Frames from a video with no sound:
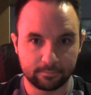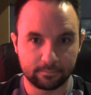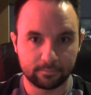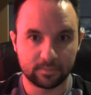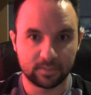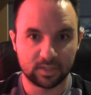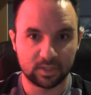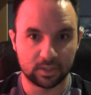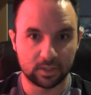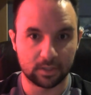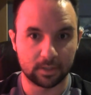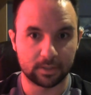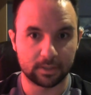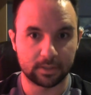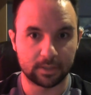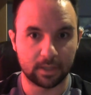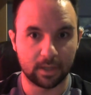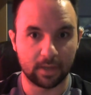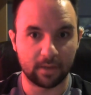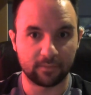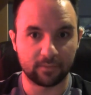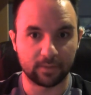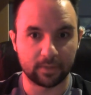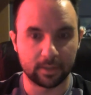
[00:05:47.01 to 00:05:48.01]
sucks to
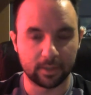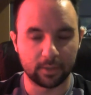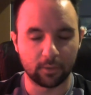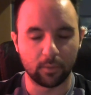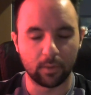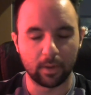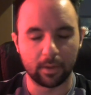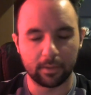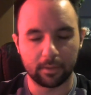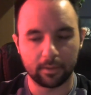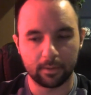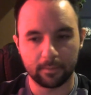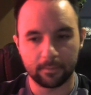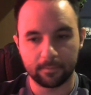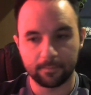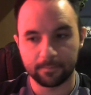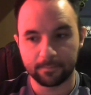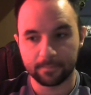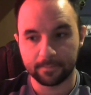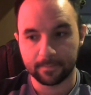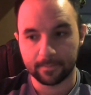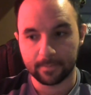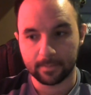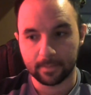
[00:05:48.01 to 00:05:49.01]
have to deal with.
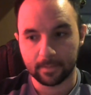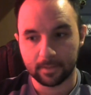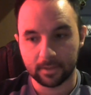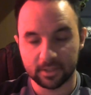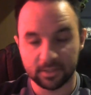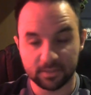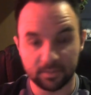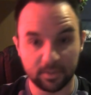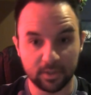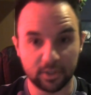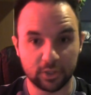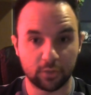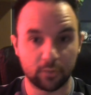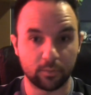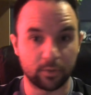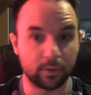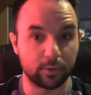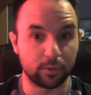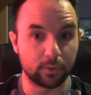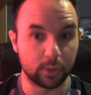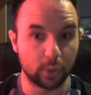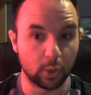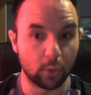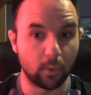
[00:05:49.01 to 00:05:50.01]
Especially when
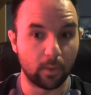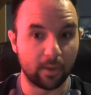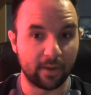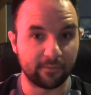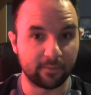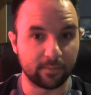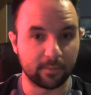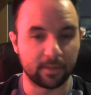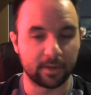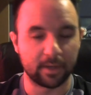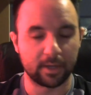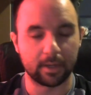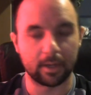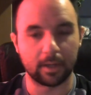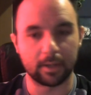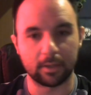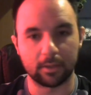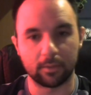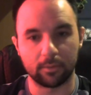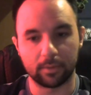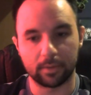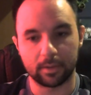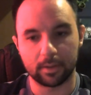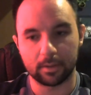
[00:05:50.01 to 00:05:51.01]
you don't have the money to
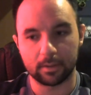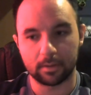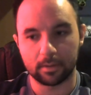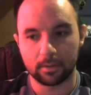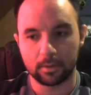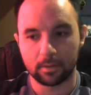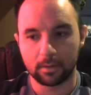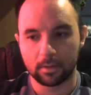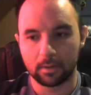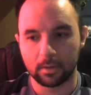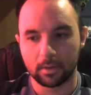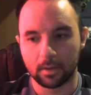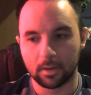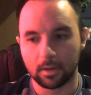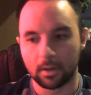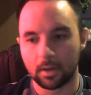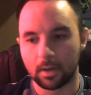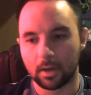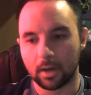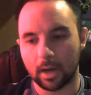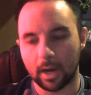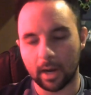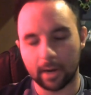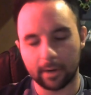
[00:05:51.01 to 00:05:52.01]
deal with it.
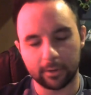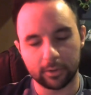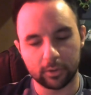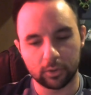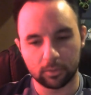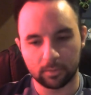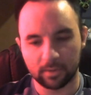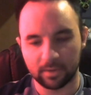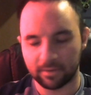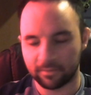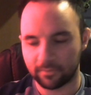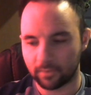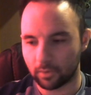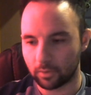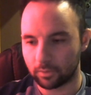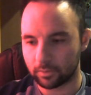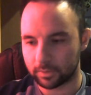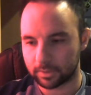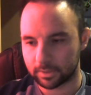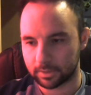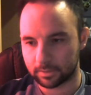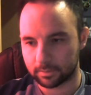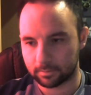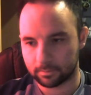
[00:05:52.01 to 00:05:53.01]
I already told my
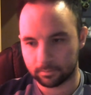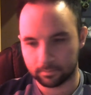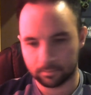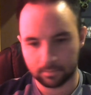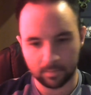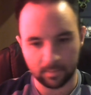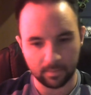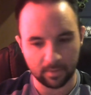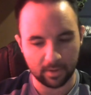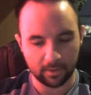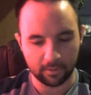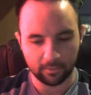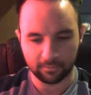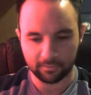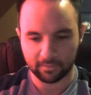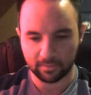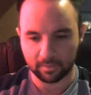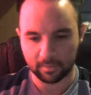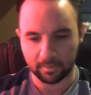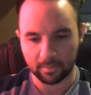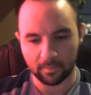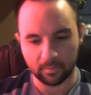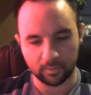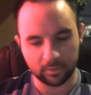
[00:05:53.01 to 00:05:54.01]
folks and my other
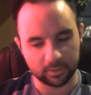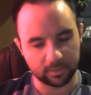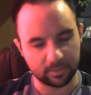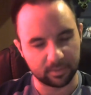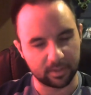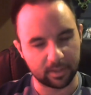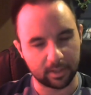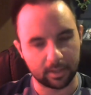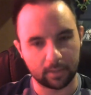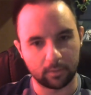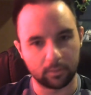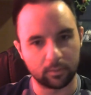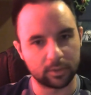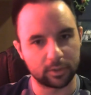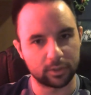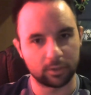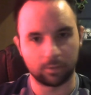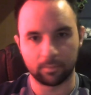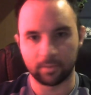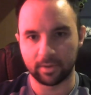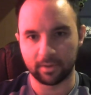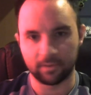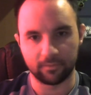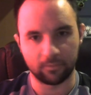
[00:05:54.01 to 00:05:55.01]
family members, I'm like, I don't want
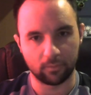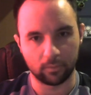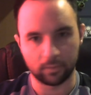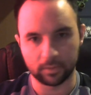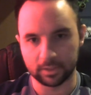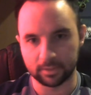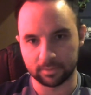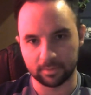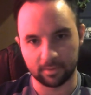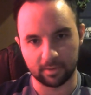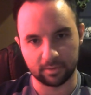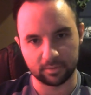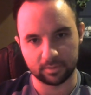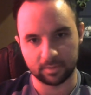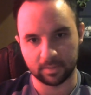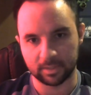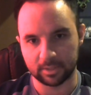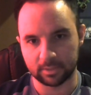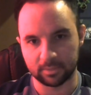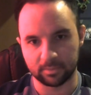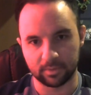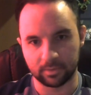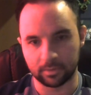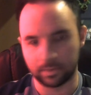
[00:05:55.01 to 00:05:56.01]
y'all paying for it. This is my
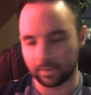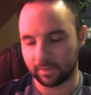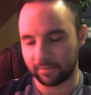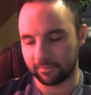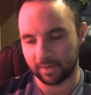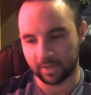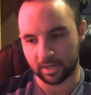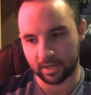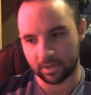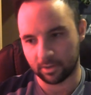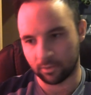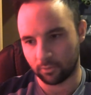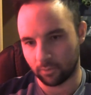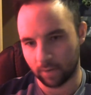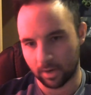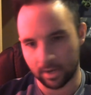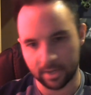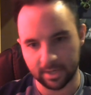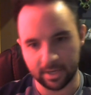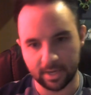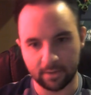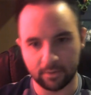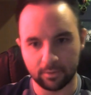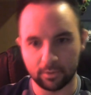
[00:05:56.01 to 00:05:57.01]
responsibility. If I got to
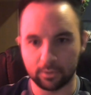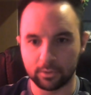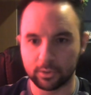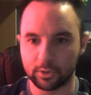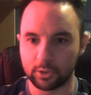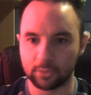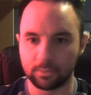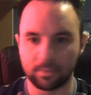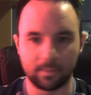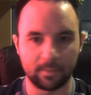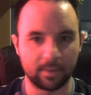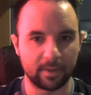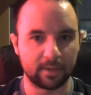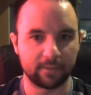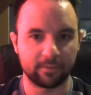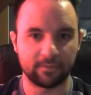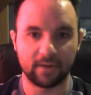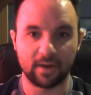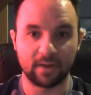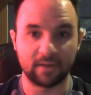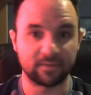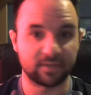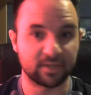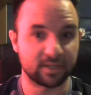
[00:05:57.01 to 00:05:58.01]
grind out YouTube and make
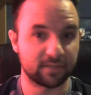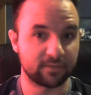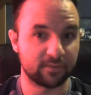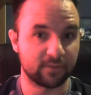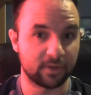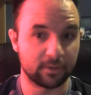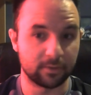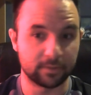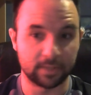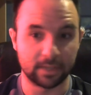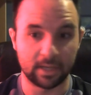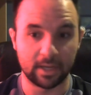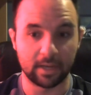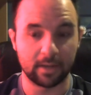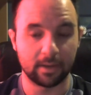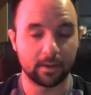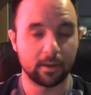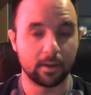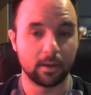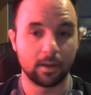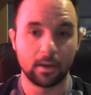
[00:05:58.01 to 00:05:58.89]
5-6 videos a day,